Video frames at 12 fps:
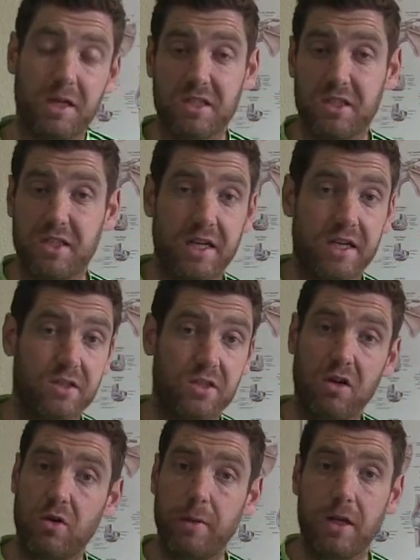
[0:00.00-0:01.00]
as I said,
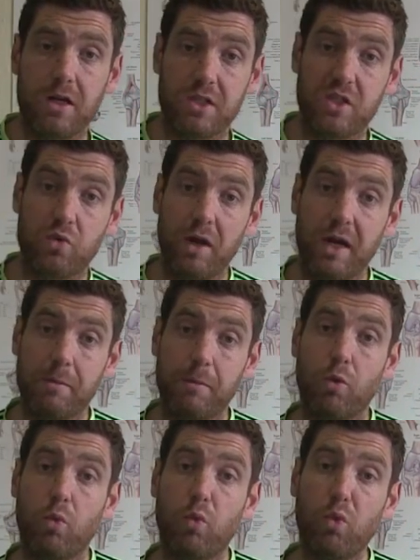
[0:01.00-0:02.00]
there's not going to be a lot of swelling,
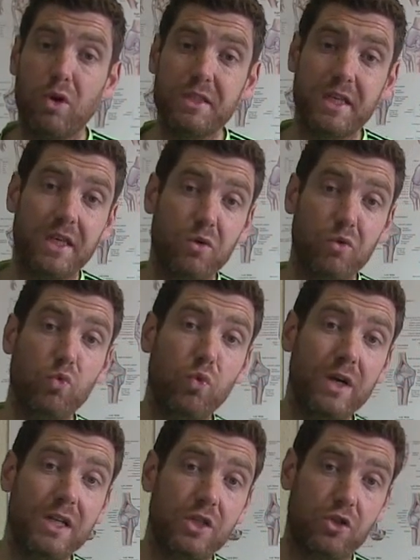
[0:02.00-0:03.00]
but one thing you
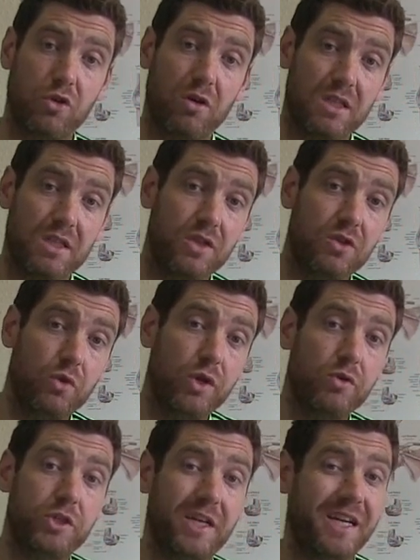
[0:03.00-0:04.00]
will struggle to do
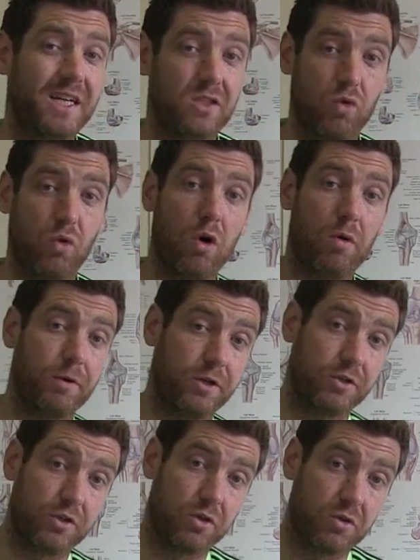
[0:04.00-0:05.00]
usually, and that's go up on your